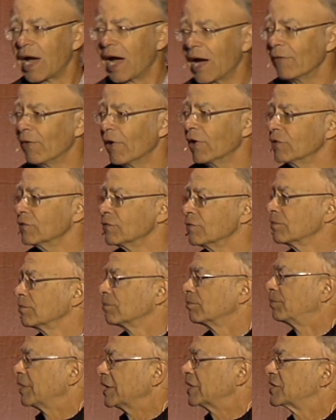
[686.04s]
our
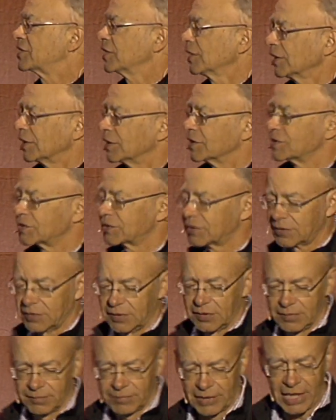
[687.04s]
own big cities.
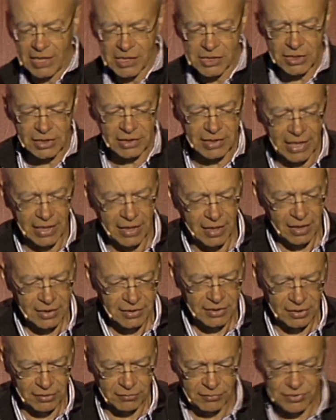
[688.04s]
But actually, that
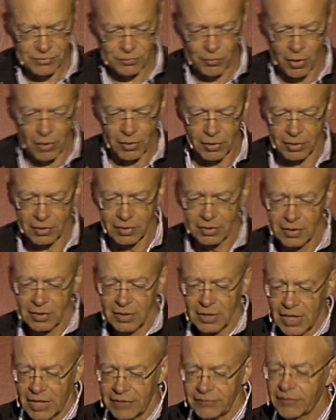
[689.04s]
idea is wrong.
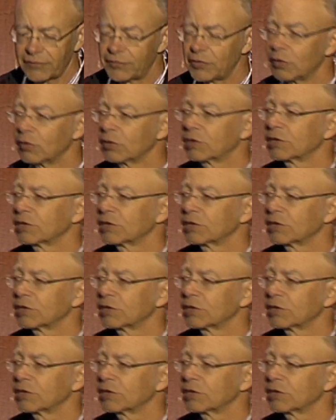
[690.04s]
Even if you